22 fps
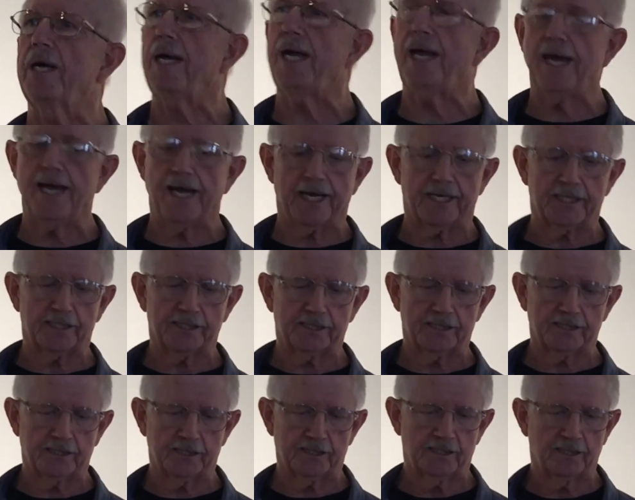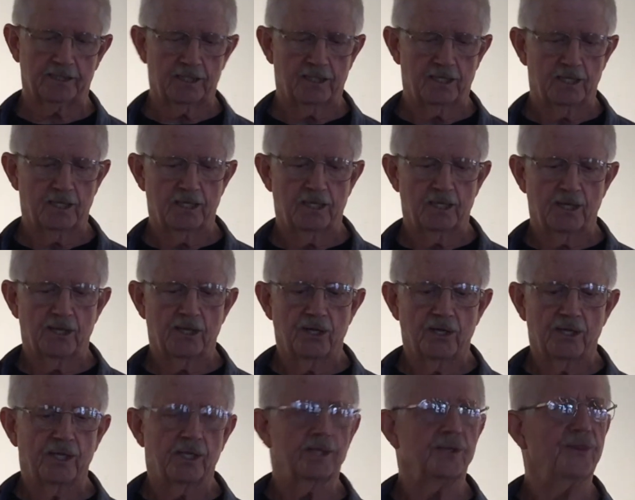axe,
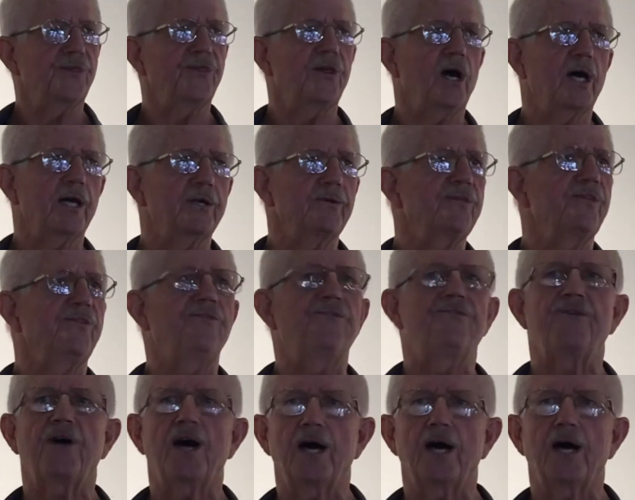and thought of the